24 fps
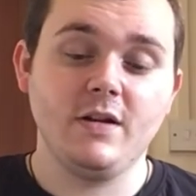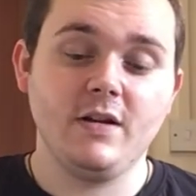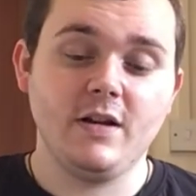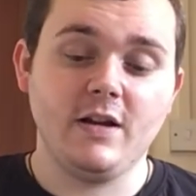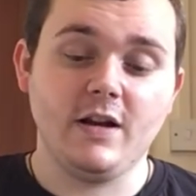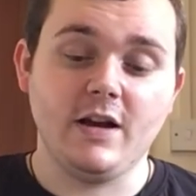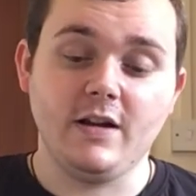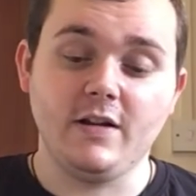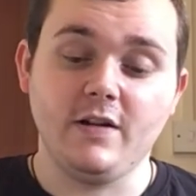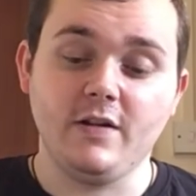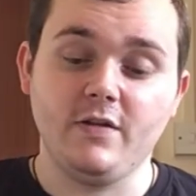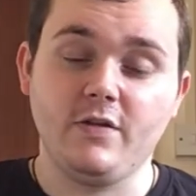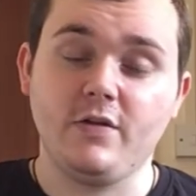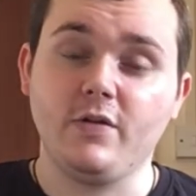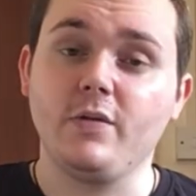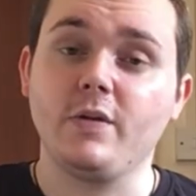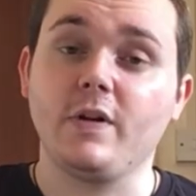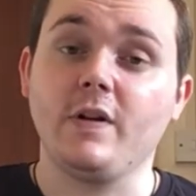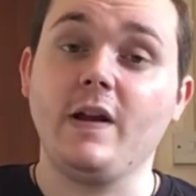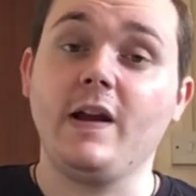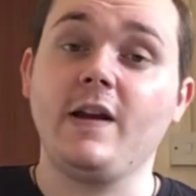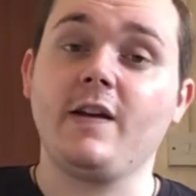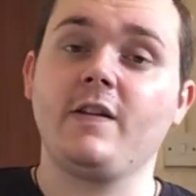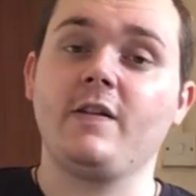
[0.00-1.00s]
And until the
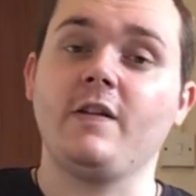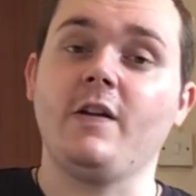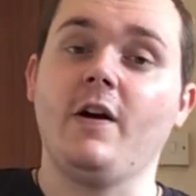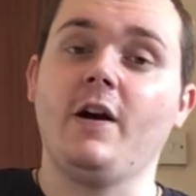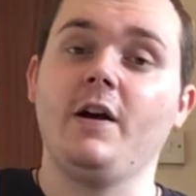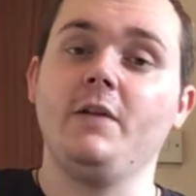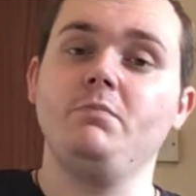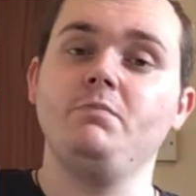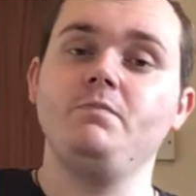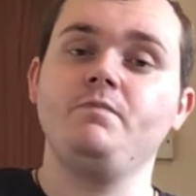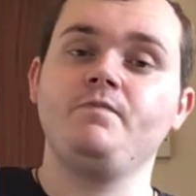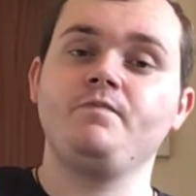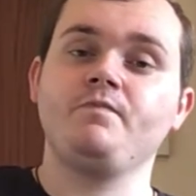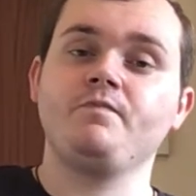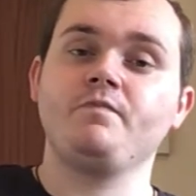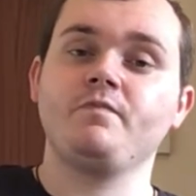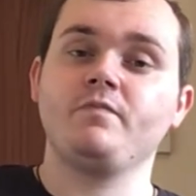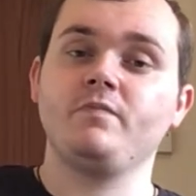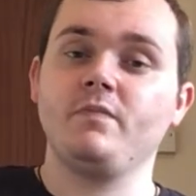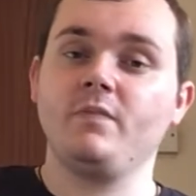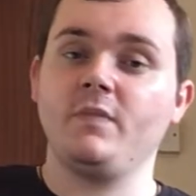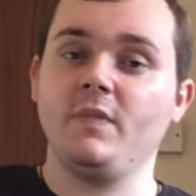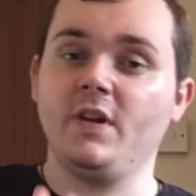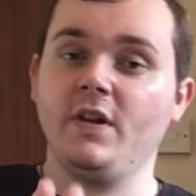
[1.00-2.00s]
next time,
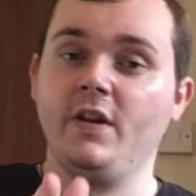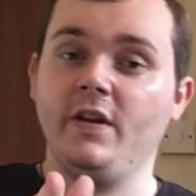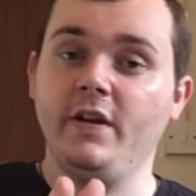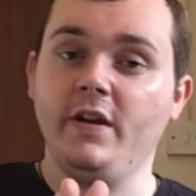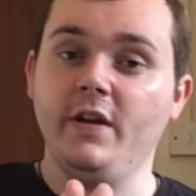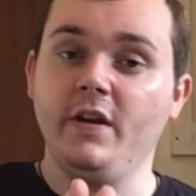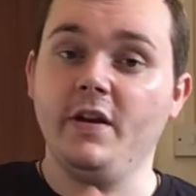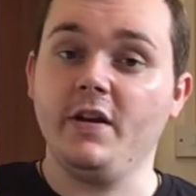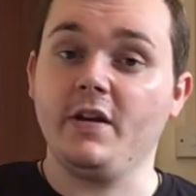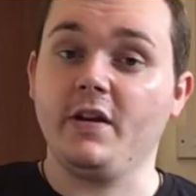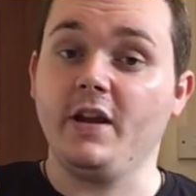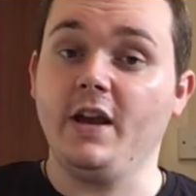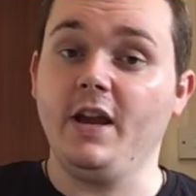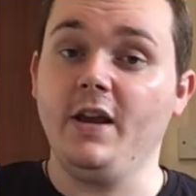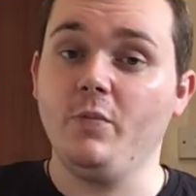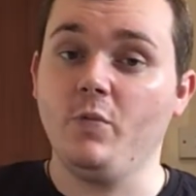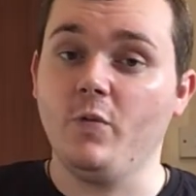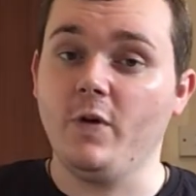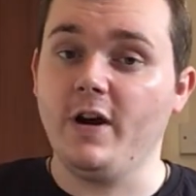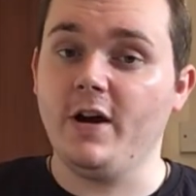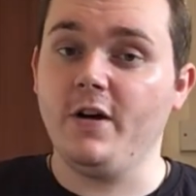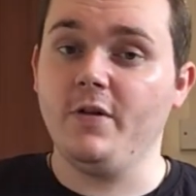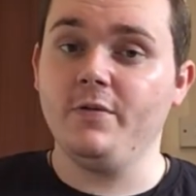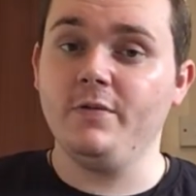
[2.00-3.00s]
keep
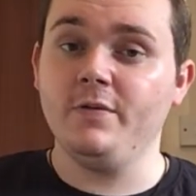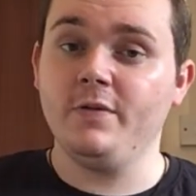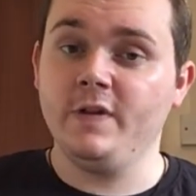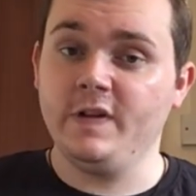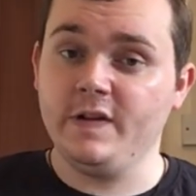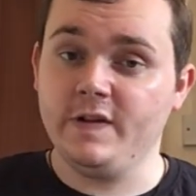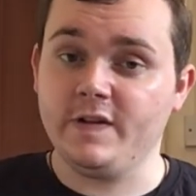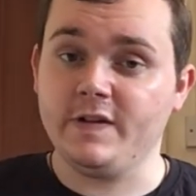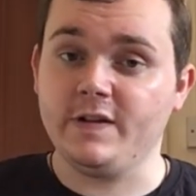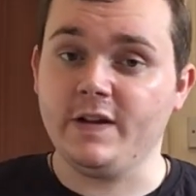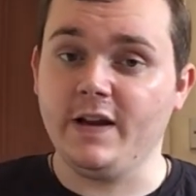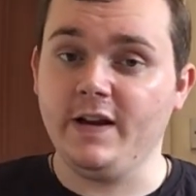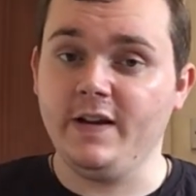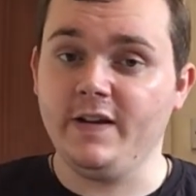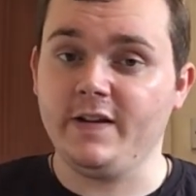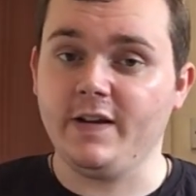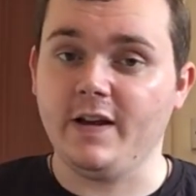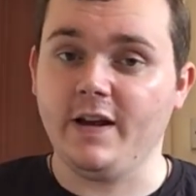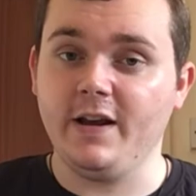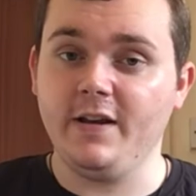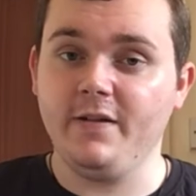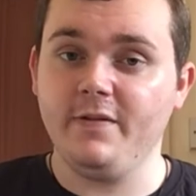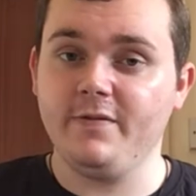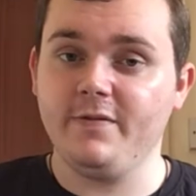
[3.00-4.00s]
well, stay
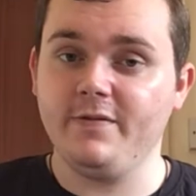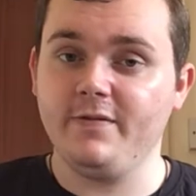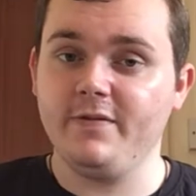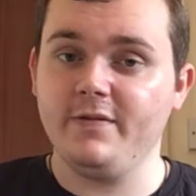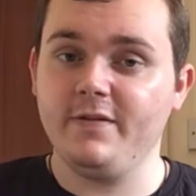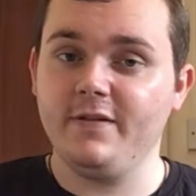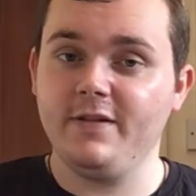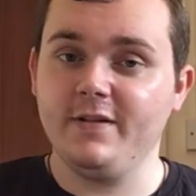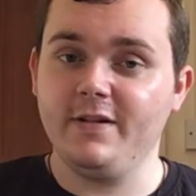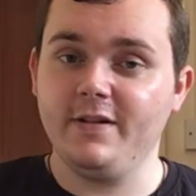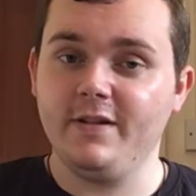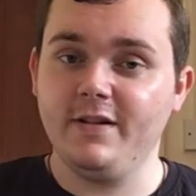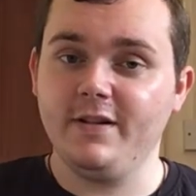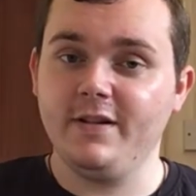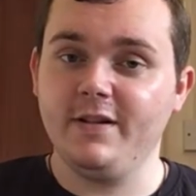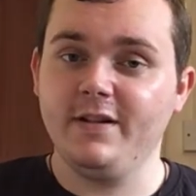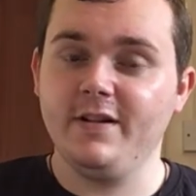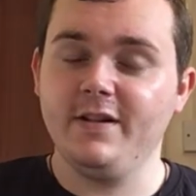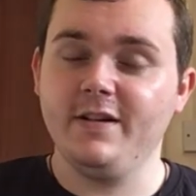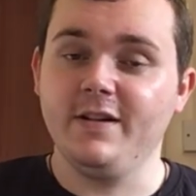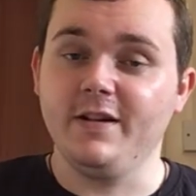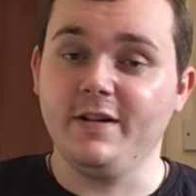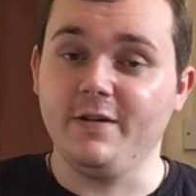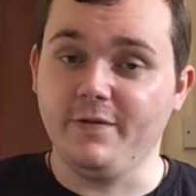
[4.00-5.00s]
safe,
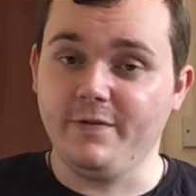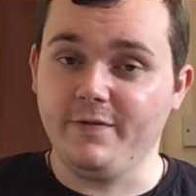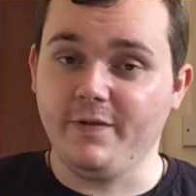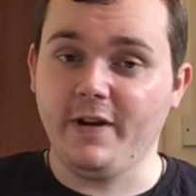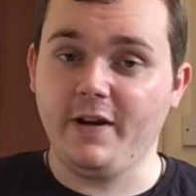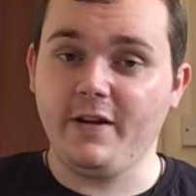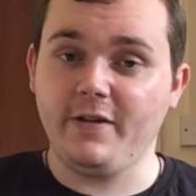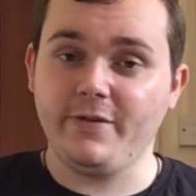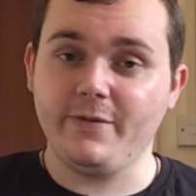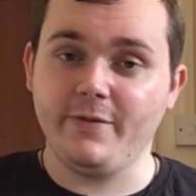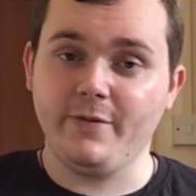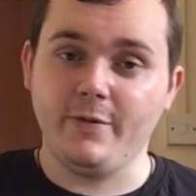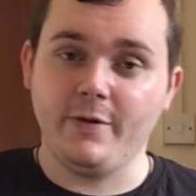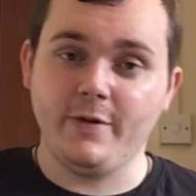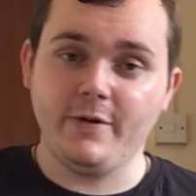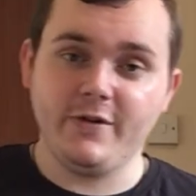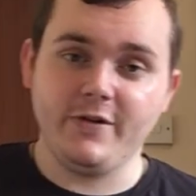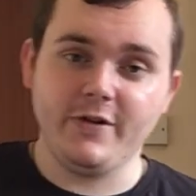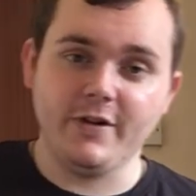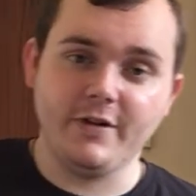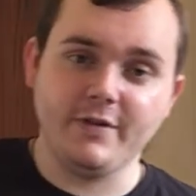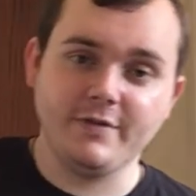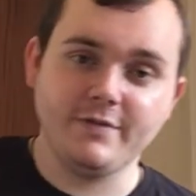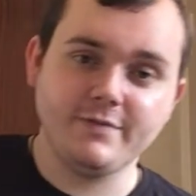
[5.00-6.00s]
and thanks for watching.